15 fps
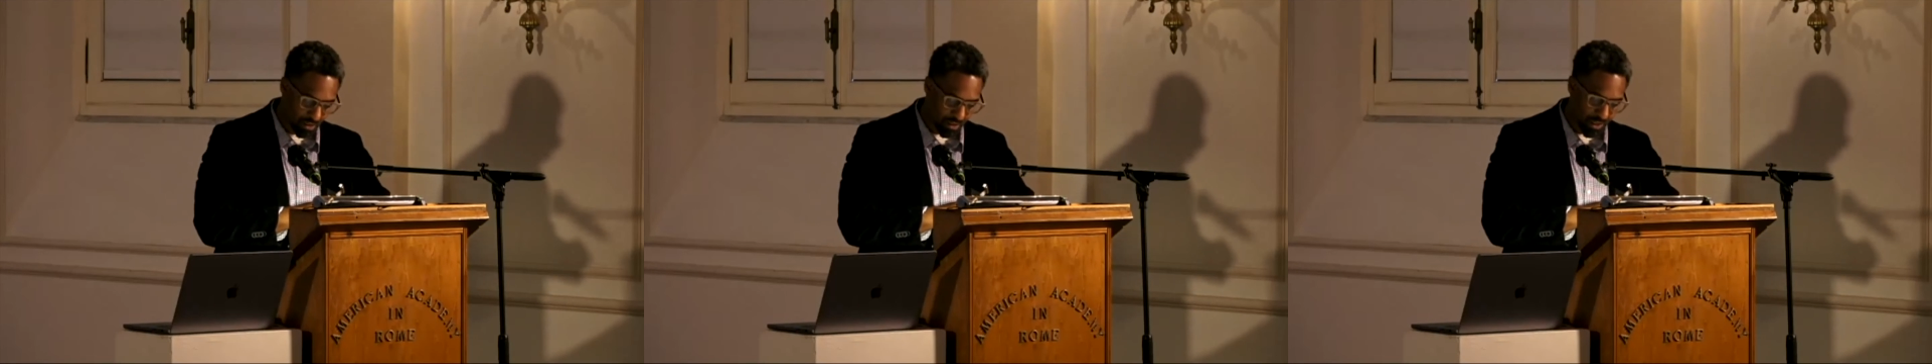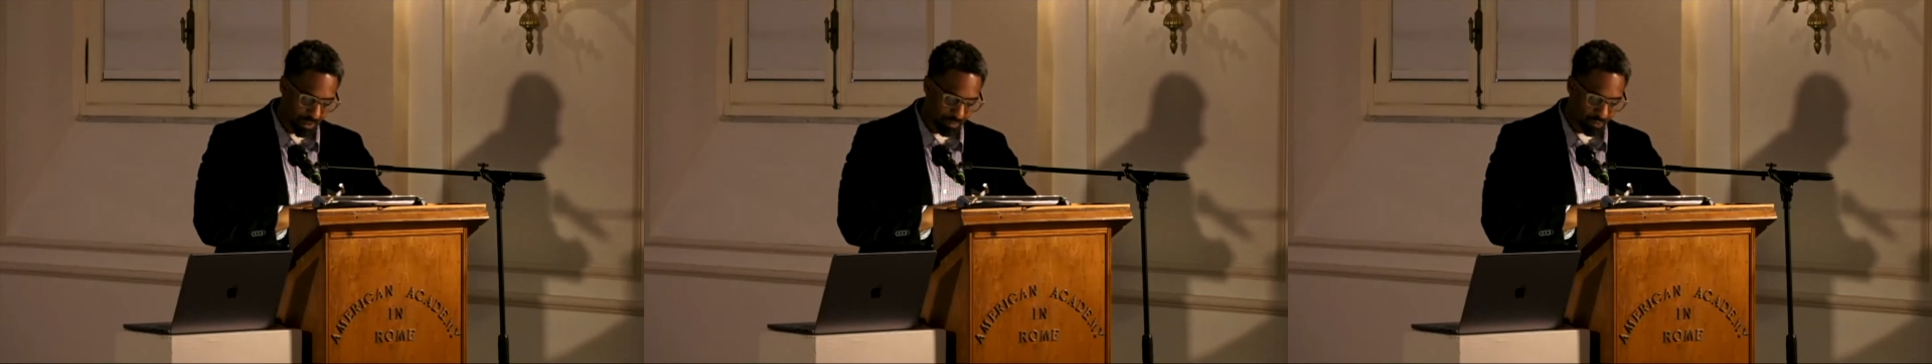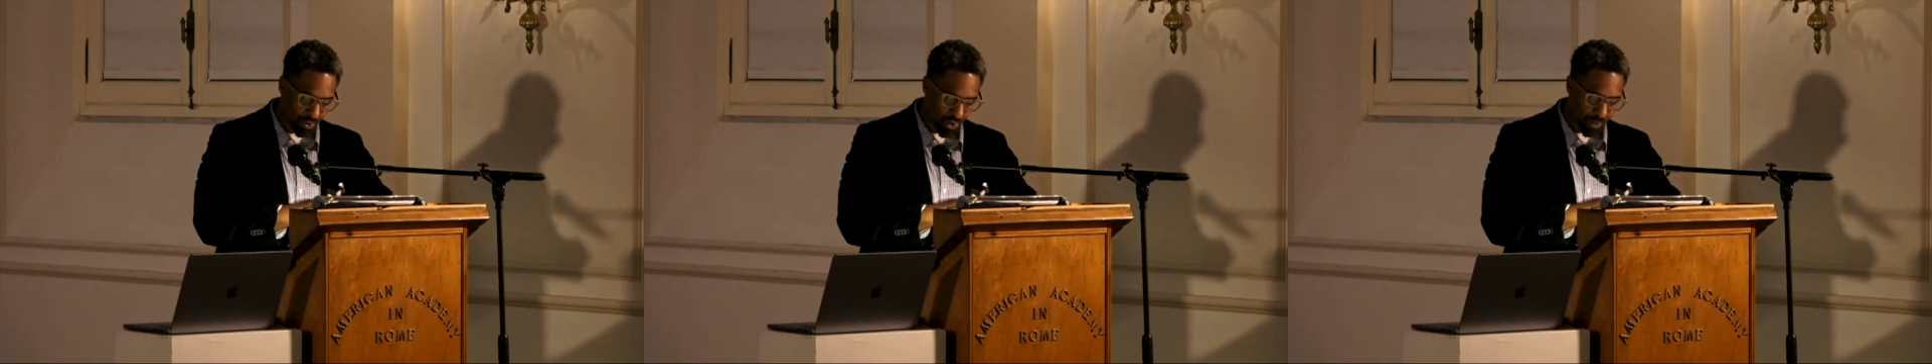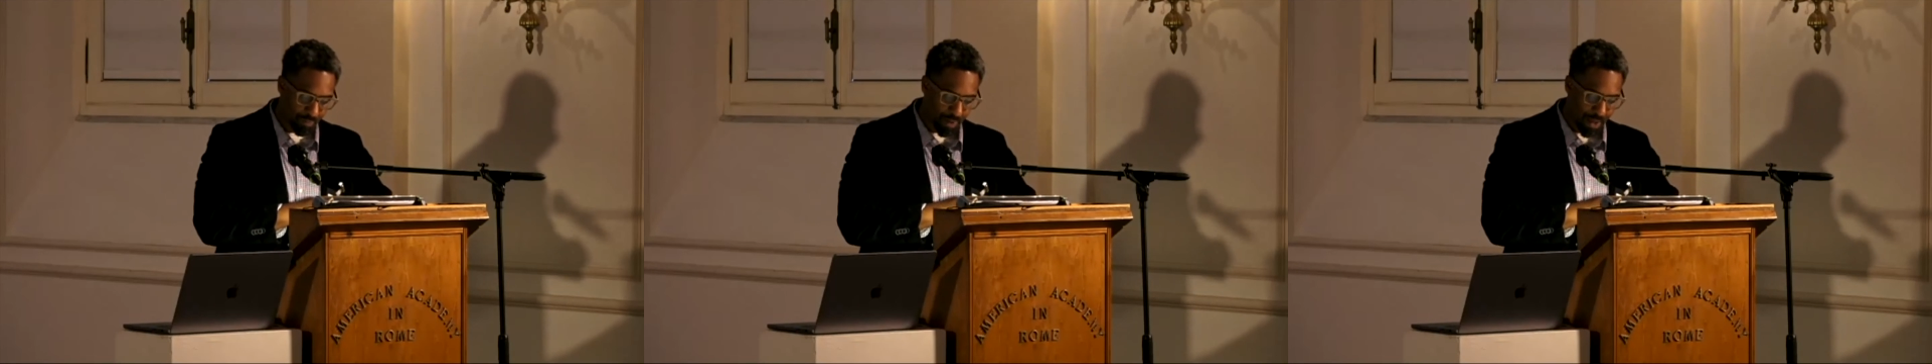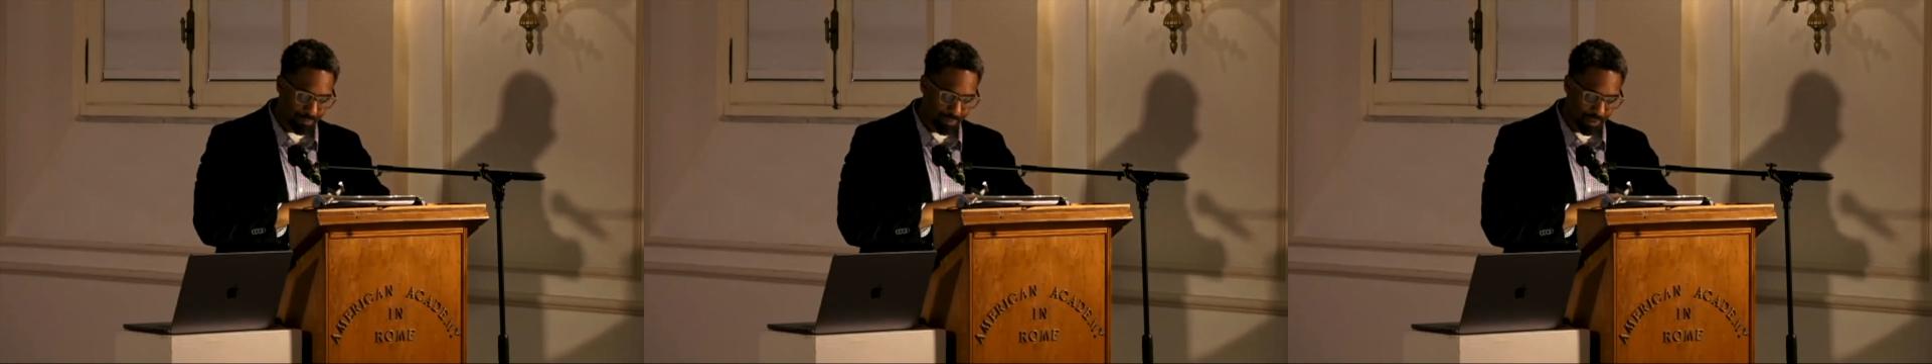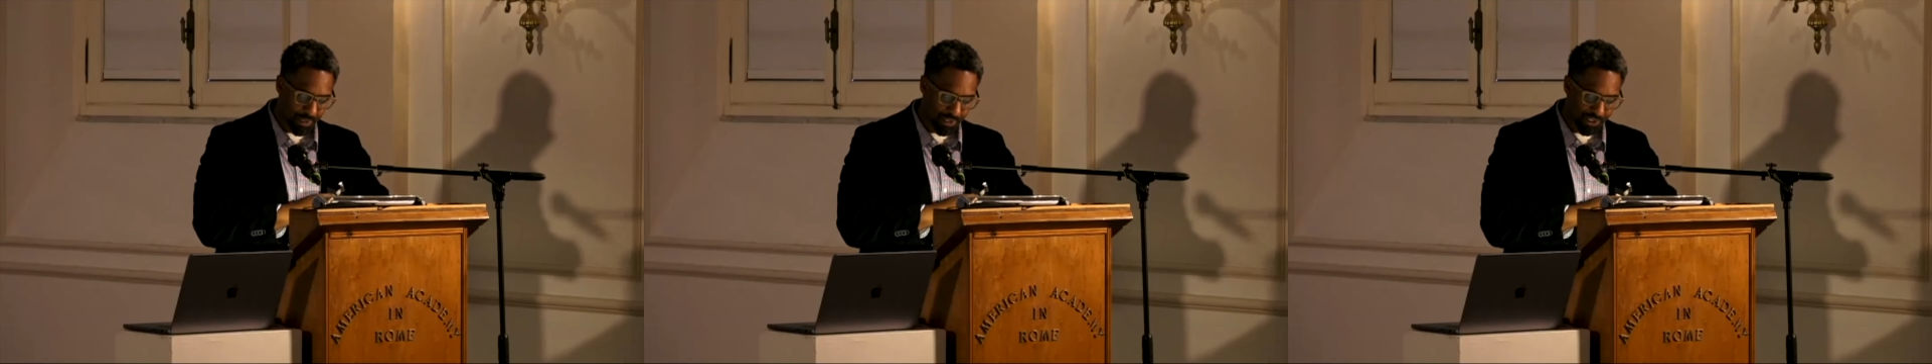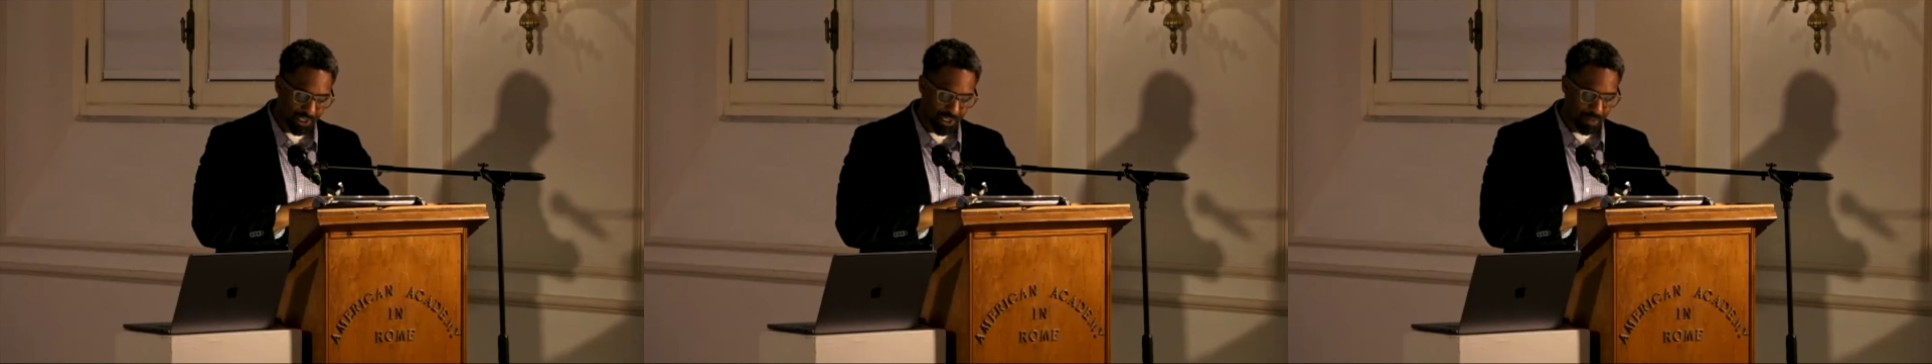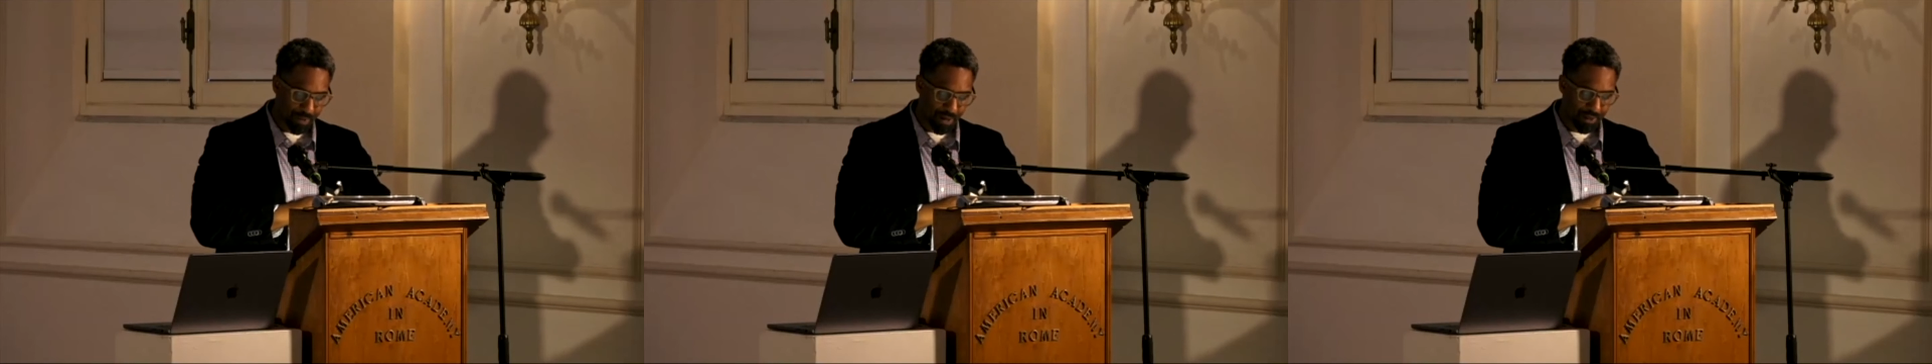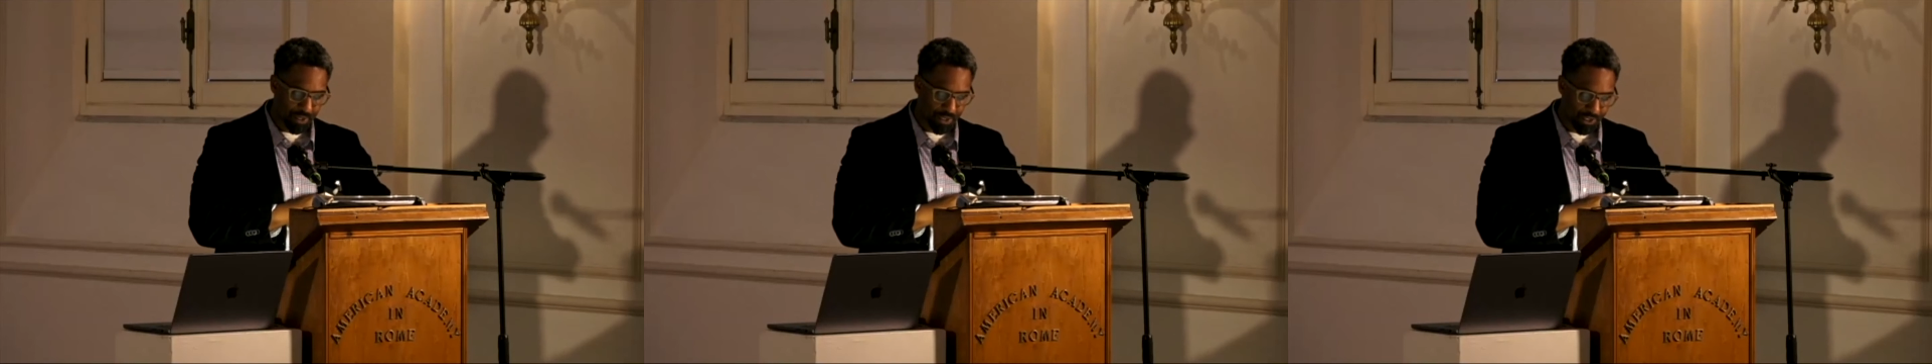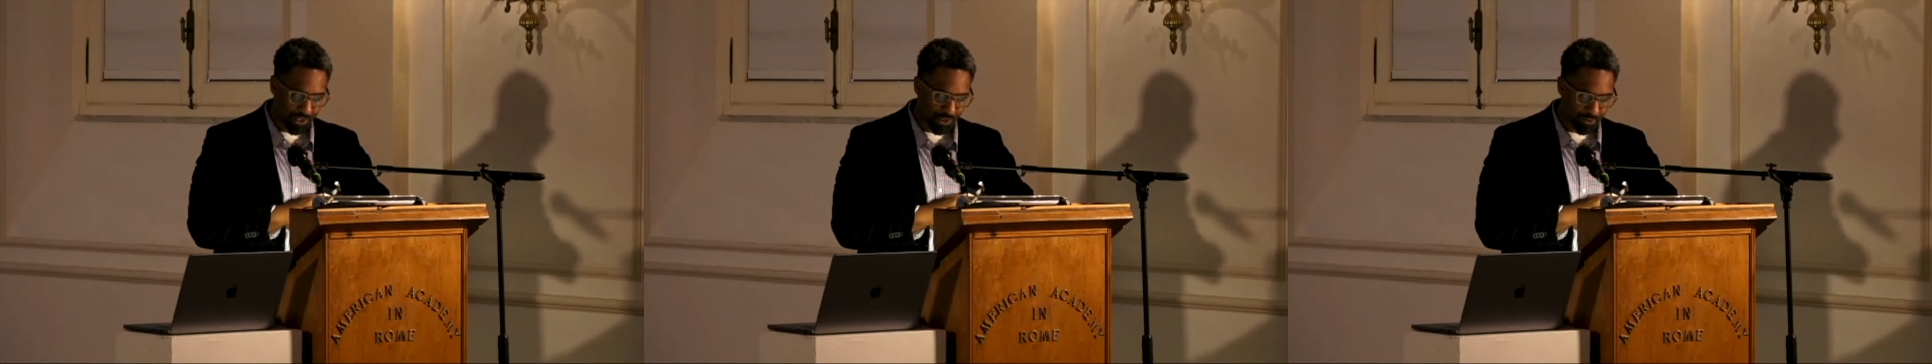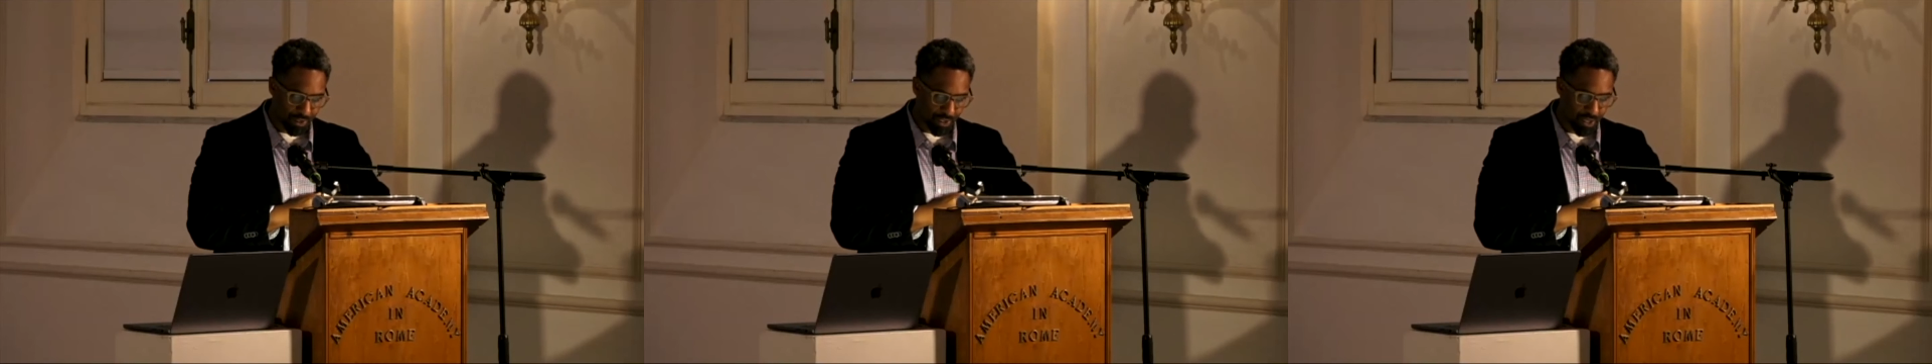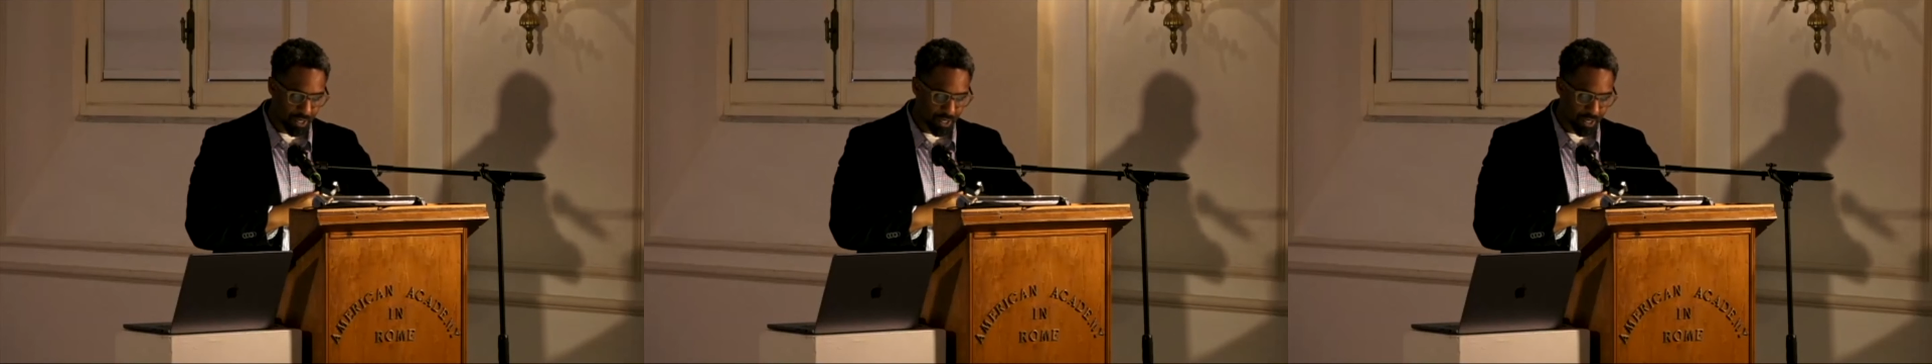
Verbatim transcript: the broader population about history